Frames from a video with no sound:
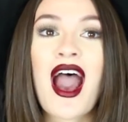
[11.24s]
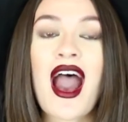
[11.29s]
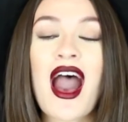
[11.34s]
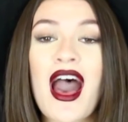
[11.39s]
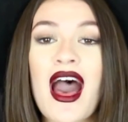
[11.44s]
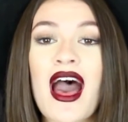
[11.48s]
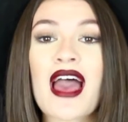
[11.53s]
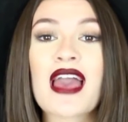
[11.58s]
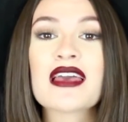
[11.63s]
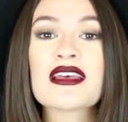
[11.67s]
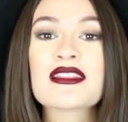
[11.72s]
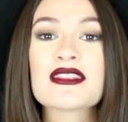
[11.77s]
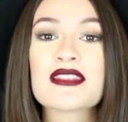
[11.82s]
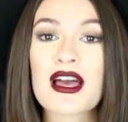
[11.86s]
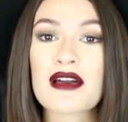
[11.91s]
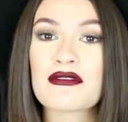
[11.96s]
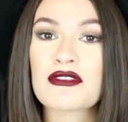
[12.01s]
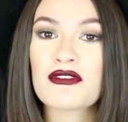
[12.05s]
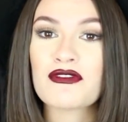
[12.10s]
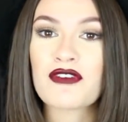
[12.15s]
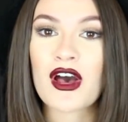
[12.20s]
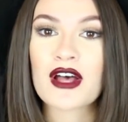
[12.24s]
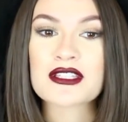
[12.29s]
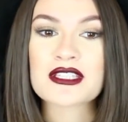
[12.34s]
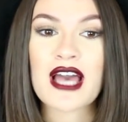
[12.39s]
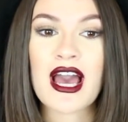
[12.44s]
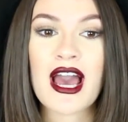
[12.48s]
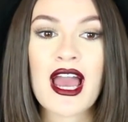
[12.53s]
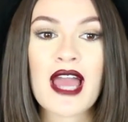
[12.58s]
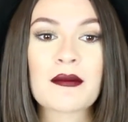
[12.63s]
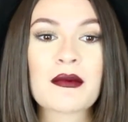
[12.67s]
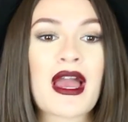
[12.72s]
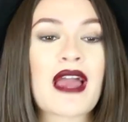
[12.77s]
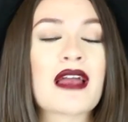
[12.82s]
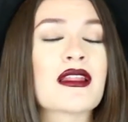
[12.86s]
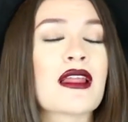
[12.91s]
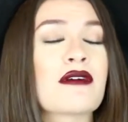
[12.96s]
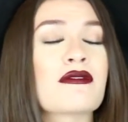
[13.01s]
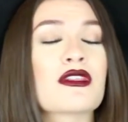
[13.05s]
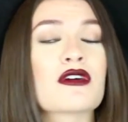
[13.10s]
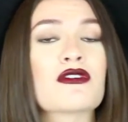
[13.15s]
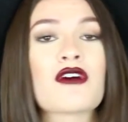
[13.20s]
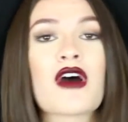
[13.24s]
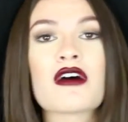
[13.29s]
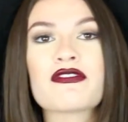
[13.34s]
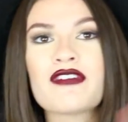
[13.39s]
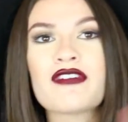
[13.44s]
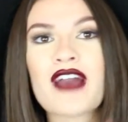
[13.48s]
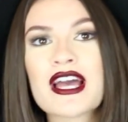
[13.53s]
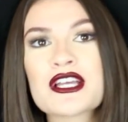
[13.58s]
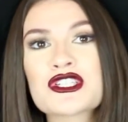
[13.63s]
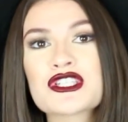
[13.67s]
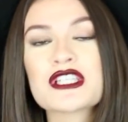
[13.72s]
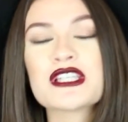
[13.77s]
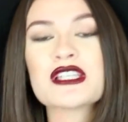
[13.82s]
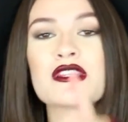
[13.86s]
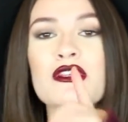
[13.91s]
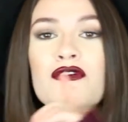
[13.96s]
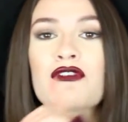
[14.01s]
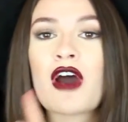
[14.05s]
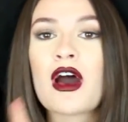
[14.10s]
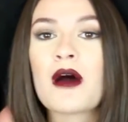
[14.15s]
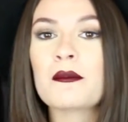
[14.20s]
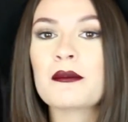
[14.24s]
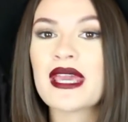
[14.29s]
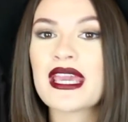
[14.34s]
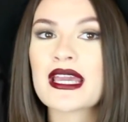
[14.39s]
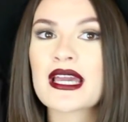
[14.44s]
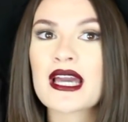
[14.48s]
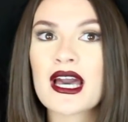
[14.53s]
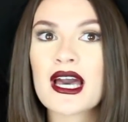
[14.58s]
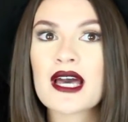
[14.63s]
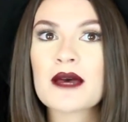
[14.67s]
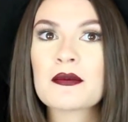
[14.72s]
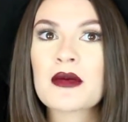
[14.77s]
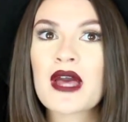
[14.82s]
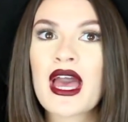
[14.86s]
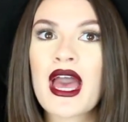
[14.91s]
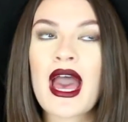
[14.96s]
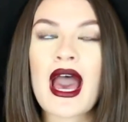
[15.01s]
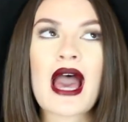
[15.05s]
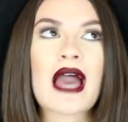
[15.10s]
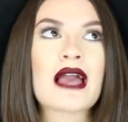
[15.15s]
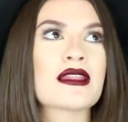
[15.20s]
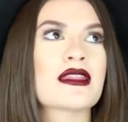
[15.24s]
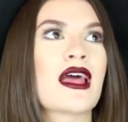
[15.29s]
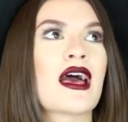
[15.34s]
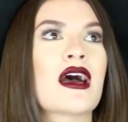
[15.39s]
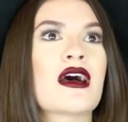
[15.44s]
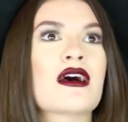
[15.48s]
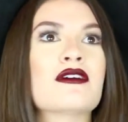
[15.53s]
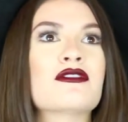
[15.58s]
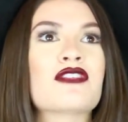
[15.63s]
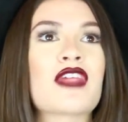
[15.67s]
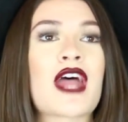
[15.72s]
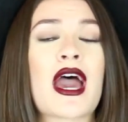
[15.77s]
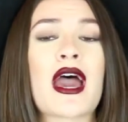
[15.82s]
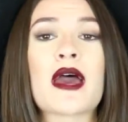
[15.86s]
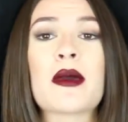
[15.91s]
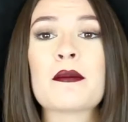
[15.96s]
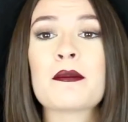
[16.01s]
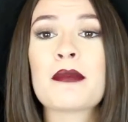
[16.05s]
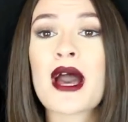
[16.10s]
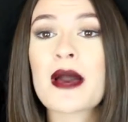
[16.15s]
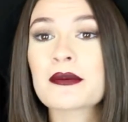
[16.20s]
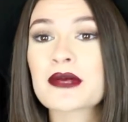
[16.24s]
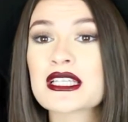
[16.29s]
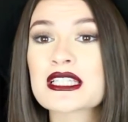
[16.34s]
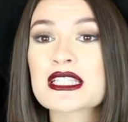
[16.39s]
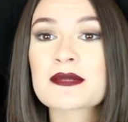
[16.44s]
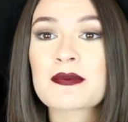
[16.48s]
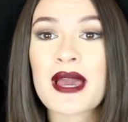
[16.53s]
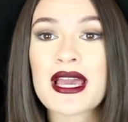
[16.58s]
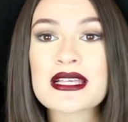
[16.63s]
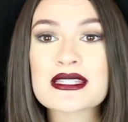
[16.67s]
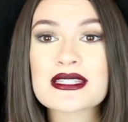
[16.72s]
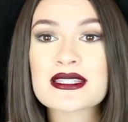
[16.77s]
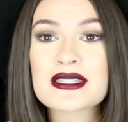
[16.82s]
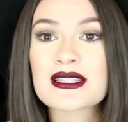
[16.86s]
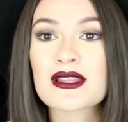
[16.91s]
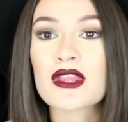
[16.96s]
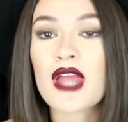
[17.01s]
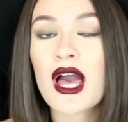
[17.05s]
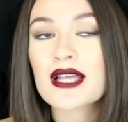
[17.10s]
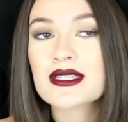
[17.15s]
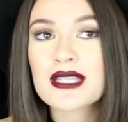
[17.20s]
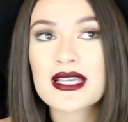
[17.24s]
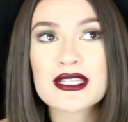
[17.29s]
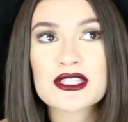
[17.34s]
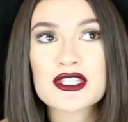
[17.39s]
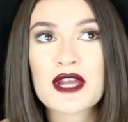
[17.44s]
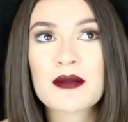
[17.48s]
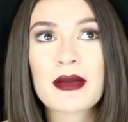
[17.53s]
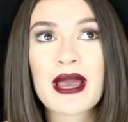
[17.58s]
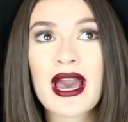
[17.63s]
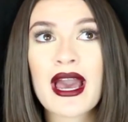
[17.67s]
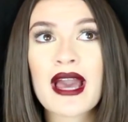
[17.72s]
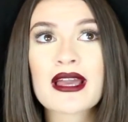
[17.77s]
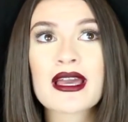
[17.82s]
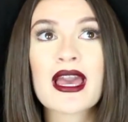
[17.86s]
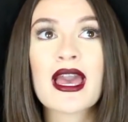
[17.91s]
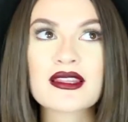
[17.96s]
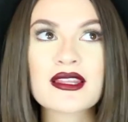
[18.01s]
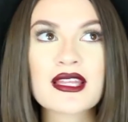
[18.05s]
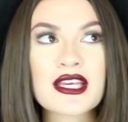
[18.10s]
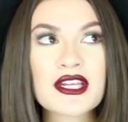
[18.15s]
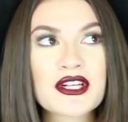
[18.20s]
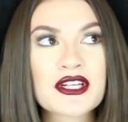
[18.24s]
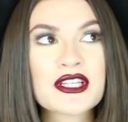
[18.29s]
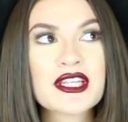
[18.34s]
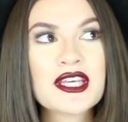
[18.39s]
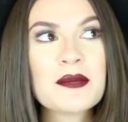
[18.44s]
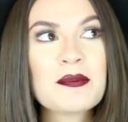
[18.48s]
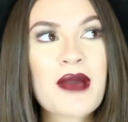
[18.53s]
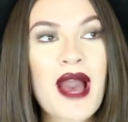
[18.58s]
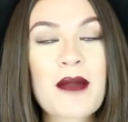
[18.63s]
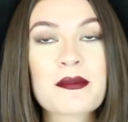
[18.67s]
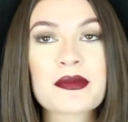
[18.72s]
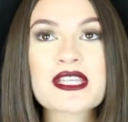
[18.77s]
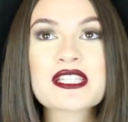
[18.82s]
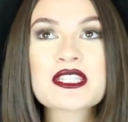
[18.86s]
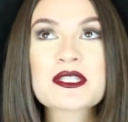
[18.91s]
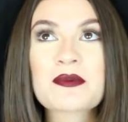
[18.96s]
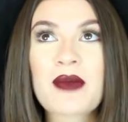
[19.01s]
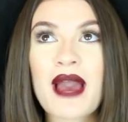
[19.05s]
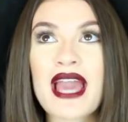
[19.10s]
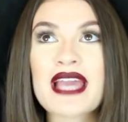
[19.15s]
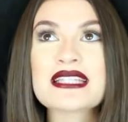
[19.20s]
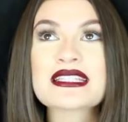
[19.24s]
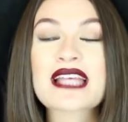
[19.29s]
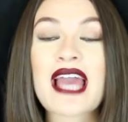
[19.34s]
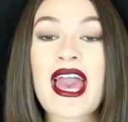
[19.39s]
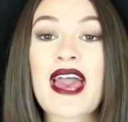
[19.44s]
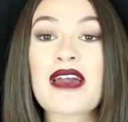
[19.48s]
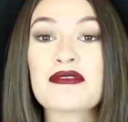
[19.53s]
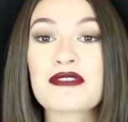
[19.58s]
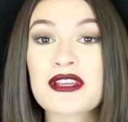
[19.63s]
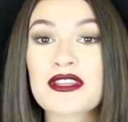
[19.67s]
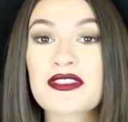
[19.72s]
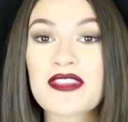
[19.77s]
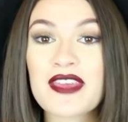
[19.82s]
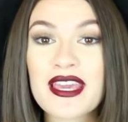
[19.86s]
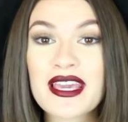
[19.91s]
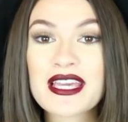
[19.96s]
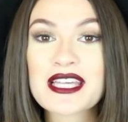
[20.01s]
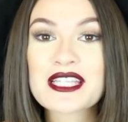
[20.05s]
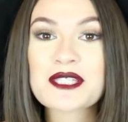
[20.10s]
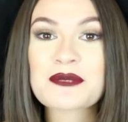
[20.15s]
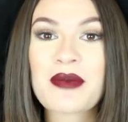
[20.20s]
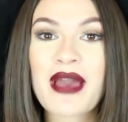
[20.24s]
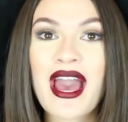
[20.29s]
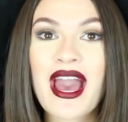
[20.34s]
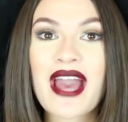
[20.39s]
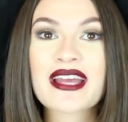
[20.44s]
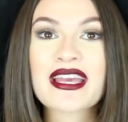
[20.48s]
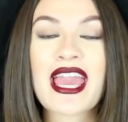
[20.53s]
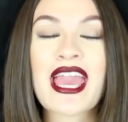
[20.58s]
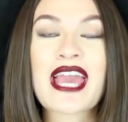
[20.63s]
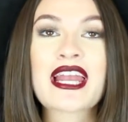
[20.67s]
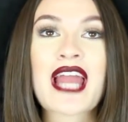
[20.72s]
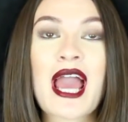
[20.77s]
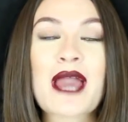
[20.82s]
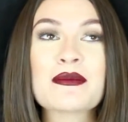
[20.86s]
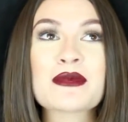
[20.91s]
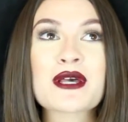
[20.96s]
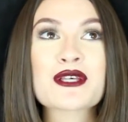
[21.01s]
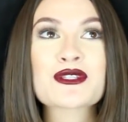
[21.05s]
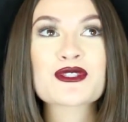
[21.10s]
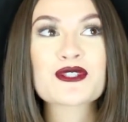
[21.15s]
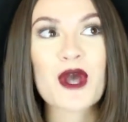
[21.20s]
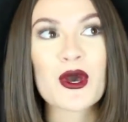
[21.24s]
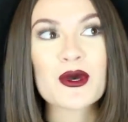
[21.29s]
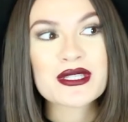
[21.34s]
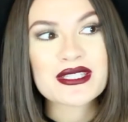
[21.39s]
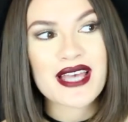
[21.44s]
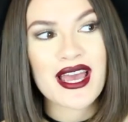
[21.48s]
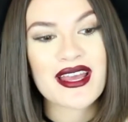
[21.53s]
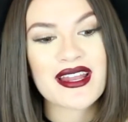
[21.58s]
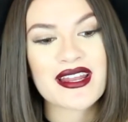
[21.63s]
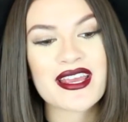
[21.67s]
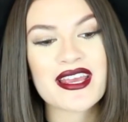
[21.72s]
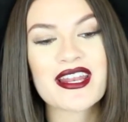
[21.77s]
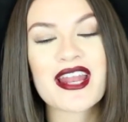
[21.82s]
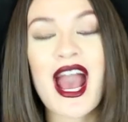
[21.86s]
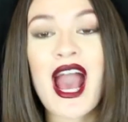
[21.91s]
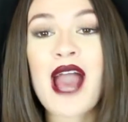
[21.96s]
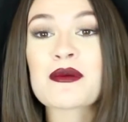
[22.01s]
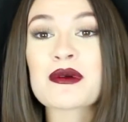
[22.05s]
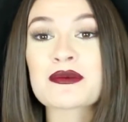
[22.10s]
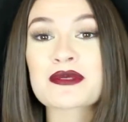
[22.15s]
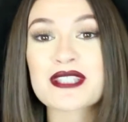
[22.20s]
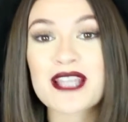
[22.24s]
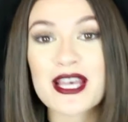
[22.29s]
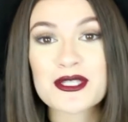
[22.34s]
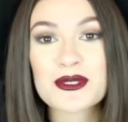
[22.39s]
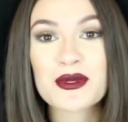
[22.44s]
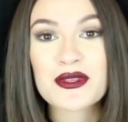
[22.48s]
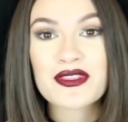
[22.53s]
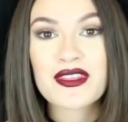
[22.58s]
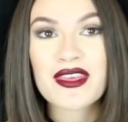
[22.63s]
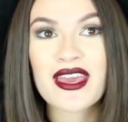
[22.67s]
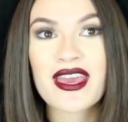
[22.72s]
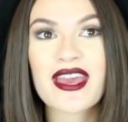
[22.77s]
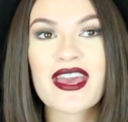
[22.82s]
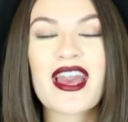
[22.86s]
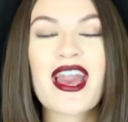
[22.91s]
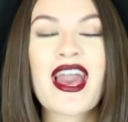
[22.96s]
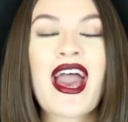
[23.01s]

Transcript: I love the fall time. I love the fall fashion, the fall makeup. I love that pumpkin spice lattes are back. Literally pumpkin spice everything is back, and I'm so excited. I'm obsessed with it.